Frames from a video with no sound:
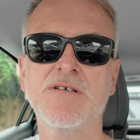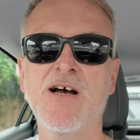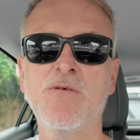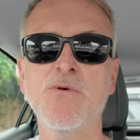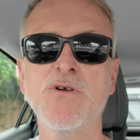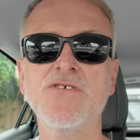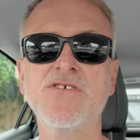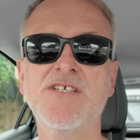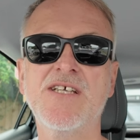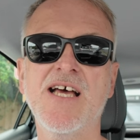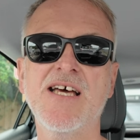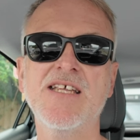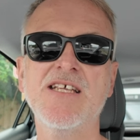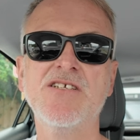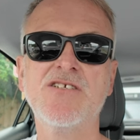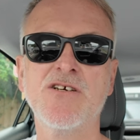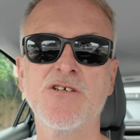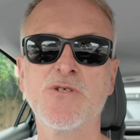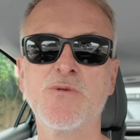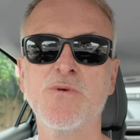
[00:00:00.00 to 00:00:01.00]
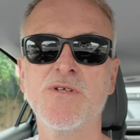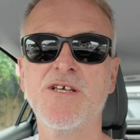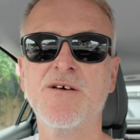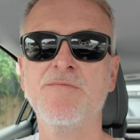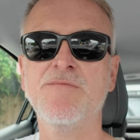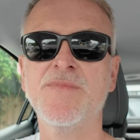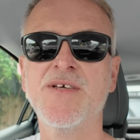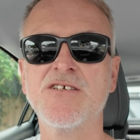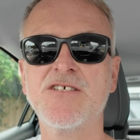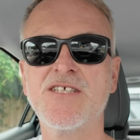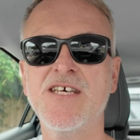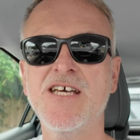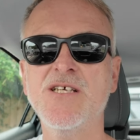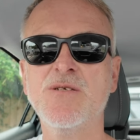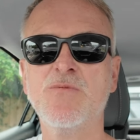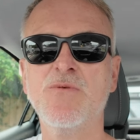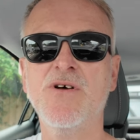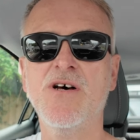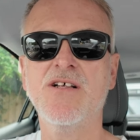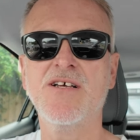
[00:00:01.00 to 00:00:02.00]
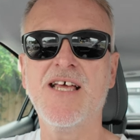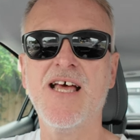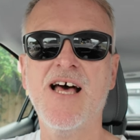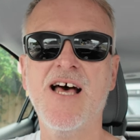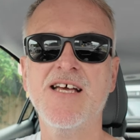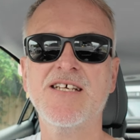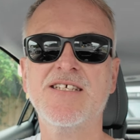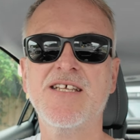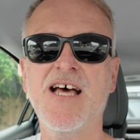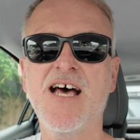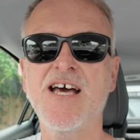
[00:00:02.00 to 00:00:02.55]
I would have stayed in touch with them because these were all guys that